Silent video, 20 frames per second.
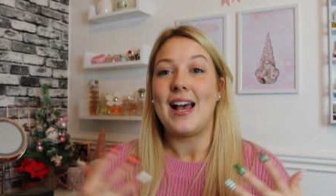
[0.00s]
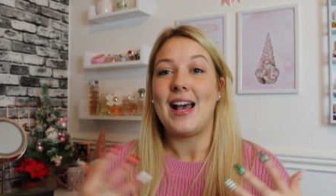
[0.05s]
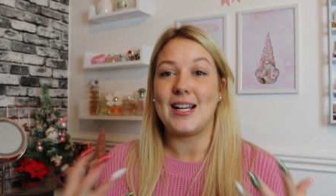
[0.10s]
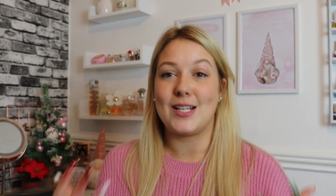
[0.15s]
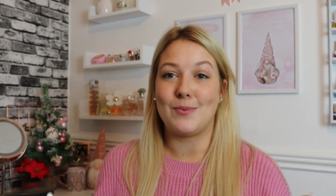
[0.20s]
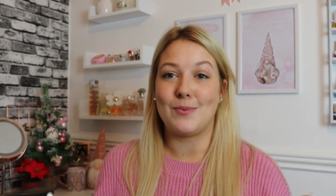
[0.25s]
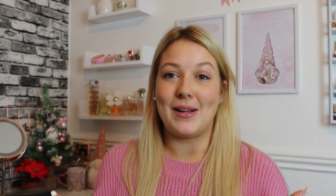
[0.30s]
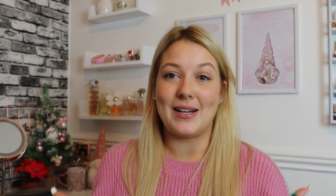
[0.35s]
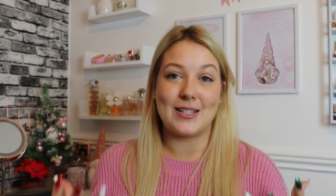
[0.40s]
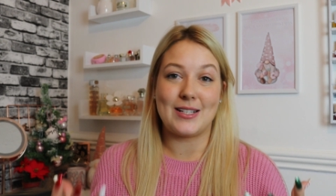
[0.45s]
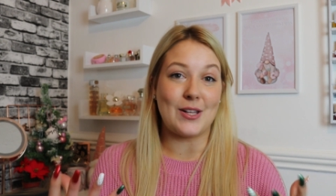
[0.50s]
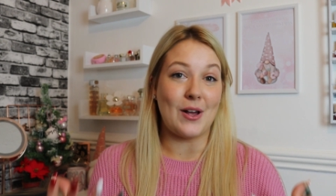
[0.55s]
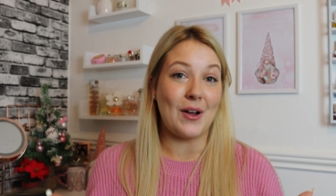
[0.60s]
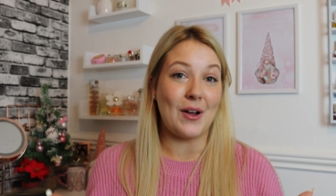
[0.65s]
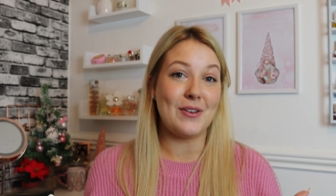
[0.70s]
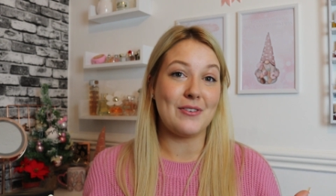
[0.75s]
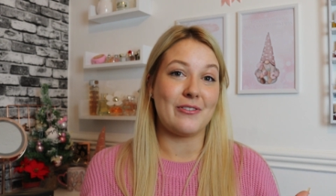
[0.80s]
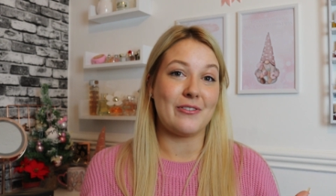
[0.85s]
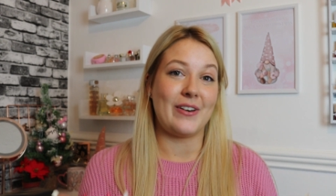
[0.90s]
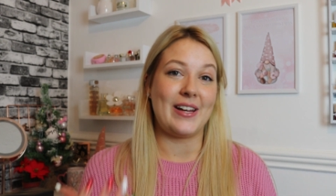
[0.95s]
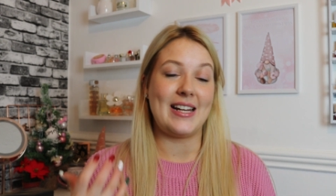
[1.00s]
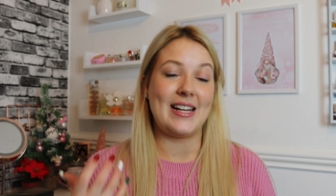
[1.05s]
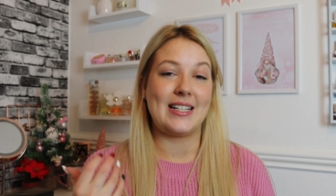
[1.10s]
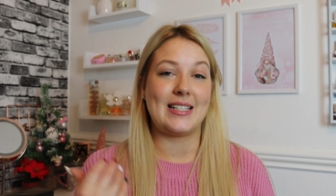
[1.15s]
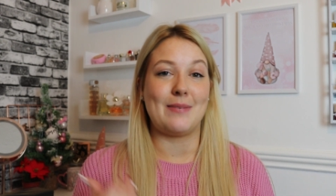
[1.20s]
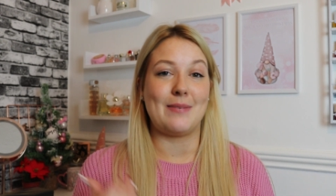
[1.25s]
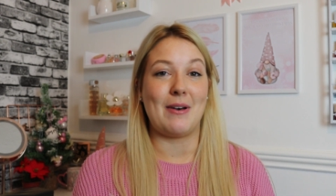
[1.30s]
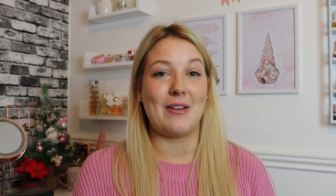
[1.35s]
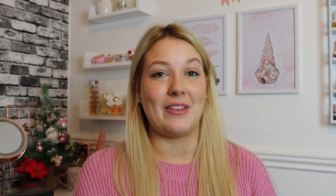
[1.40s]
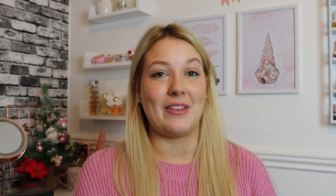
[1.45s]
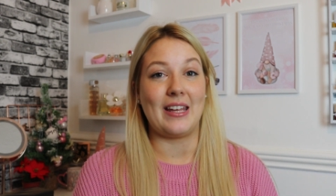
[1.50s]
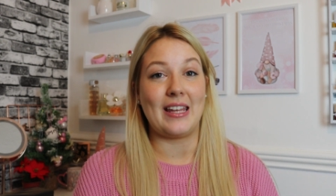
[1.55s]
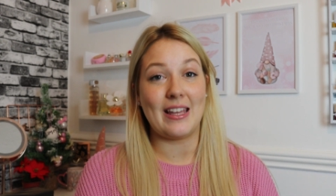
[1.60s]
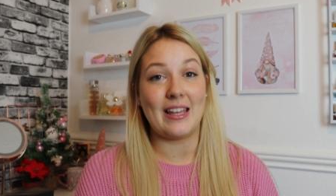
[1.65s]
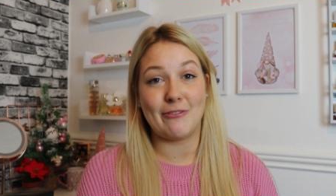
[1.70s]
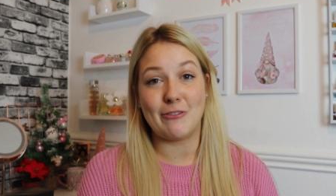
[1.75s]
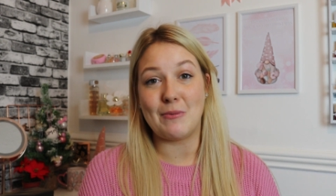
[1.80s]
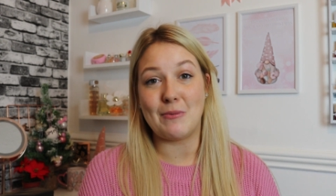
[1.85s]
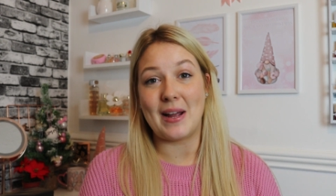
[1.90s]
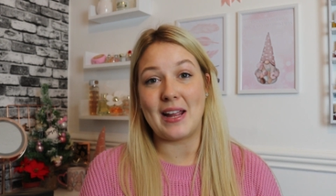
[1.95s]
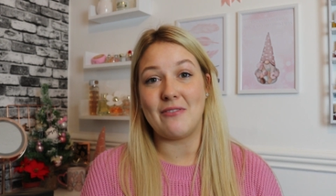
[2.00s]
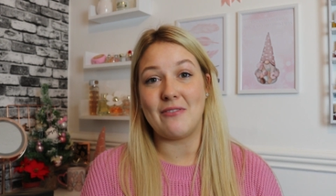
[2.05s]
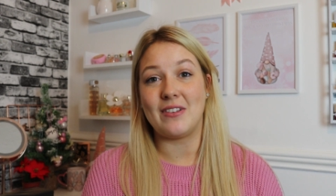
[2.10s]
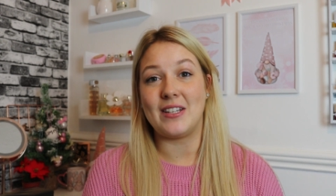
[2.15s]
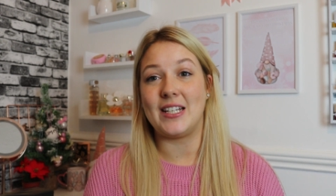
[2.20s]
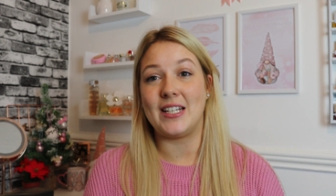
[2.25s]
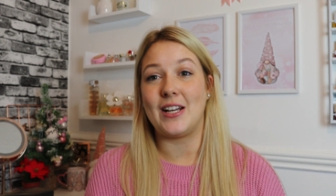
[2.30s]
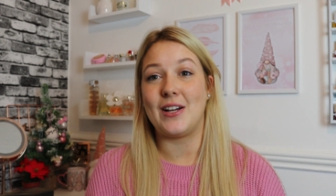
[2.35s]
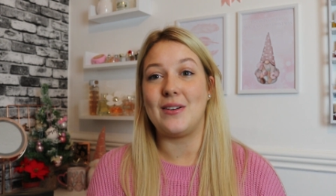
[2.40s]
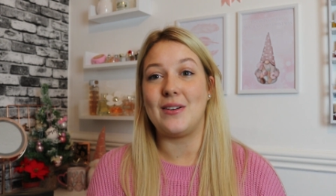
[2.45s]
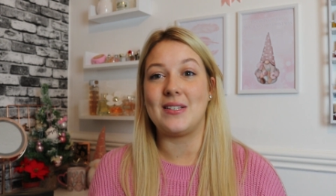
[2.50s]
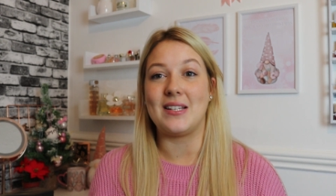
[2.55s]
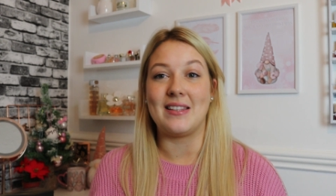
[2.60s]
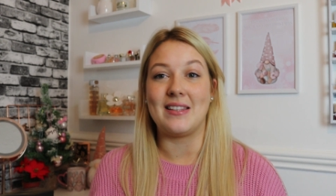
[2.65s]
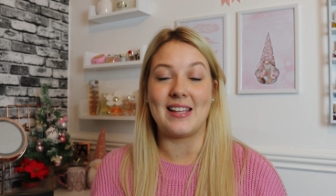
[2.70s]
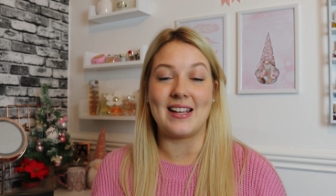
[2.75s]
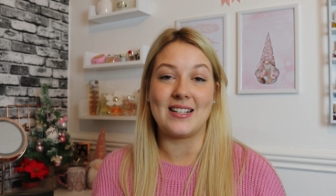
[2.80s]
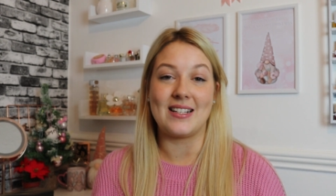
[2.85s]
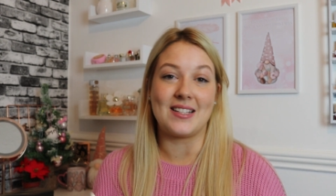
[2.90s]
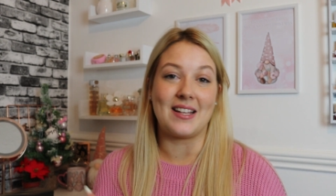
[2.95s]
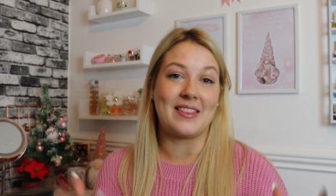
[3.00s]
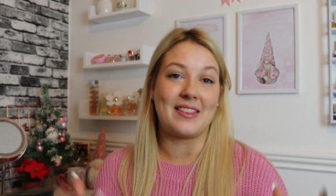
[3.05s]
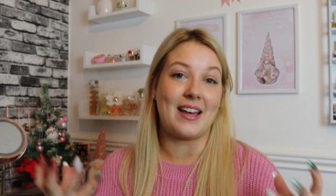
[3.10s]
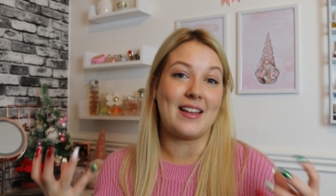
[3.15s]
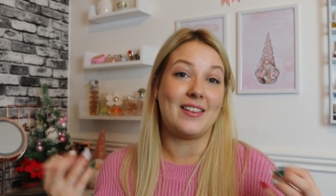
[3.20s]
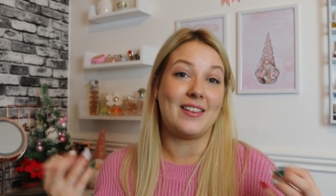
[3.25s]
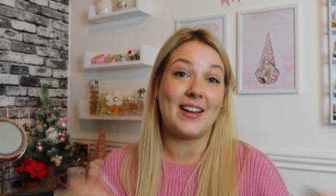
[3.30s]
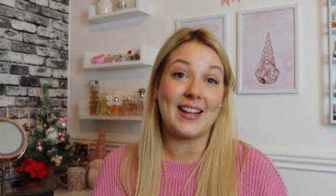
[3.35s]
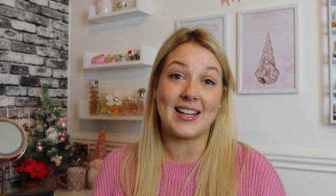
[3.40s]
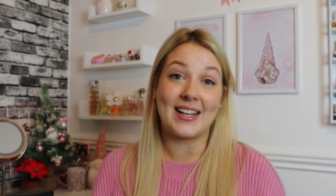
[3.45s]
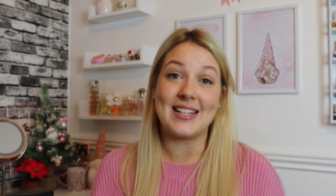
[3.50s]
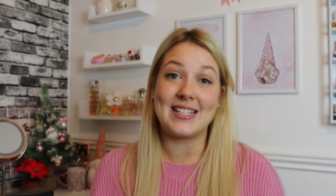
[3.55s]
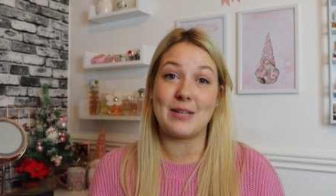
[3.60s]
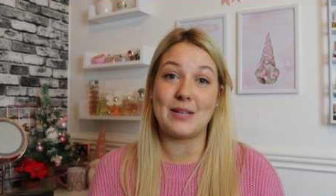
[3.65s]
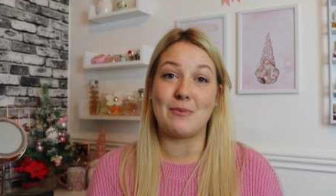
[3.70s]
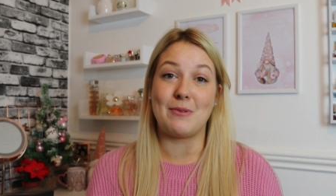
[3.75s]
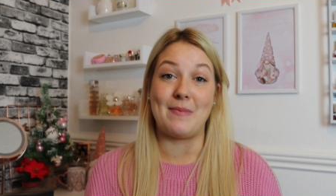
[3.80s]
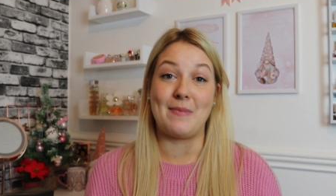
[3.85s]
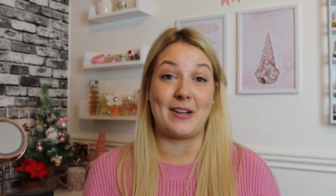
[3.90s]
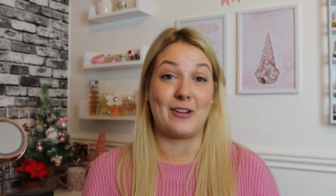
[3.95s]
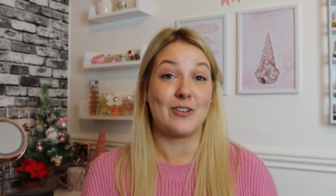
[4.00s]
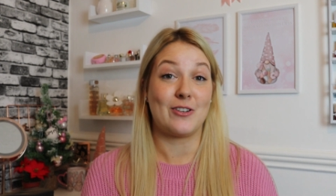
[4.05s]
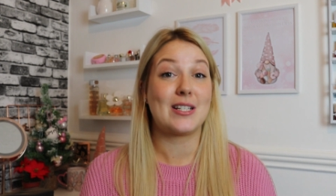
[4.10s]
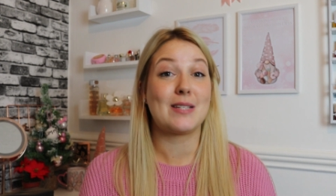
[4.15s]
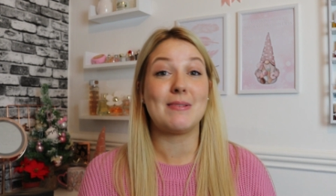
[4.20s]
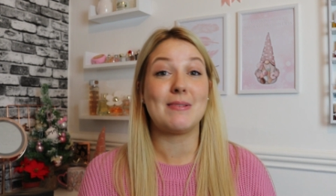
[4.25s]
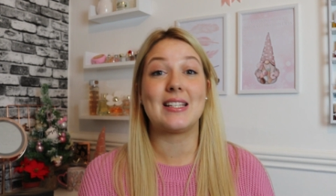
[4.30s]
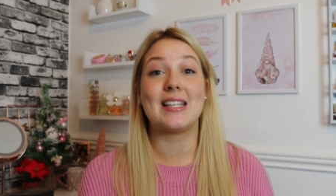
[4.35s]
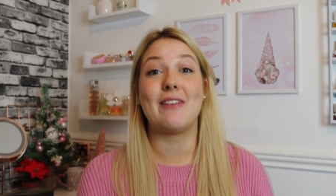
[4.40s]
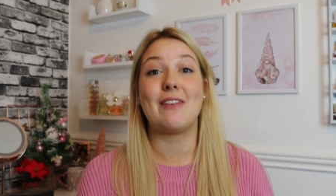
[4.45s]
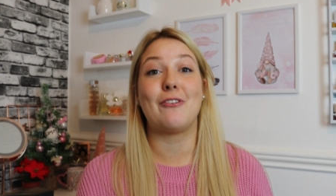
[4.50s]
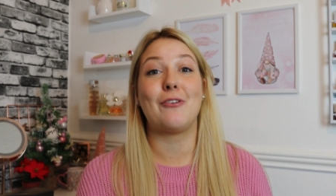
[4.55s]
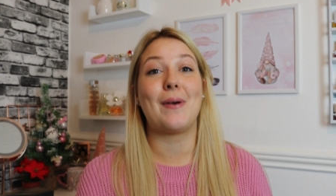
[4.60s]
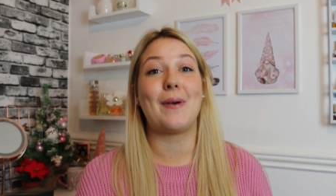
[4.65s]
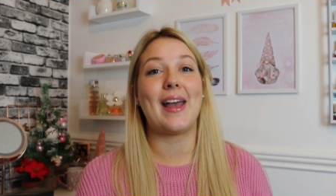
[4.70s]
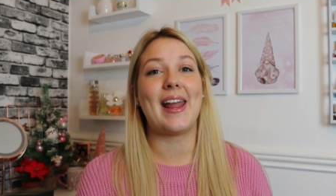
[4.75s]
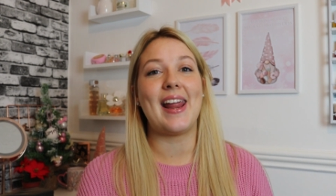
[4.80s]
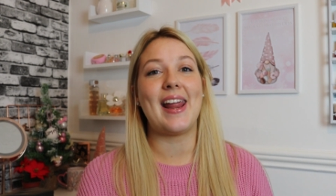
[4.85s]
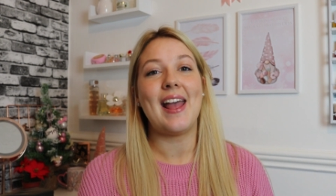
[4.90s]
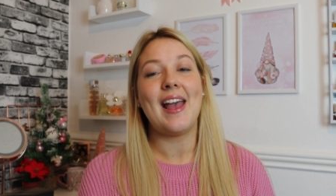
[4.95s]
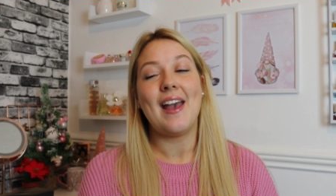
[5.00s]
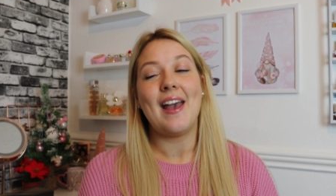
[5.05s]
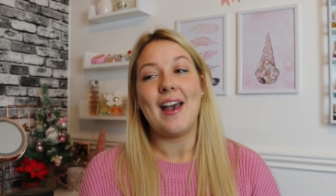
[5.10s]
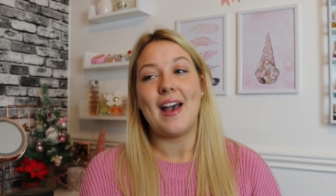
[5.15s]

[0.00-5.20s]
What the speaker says: as well as hopefully some other giveaway videos and things like that, like I did with my Christmas giveaway,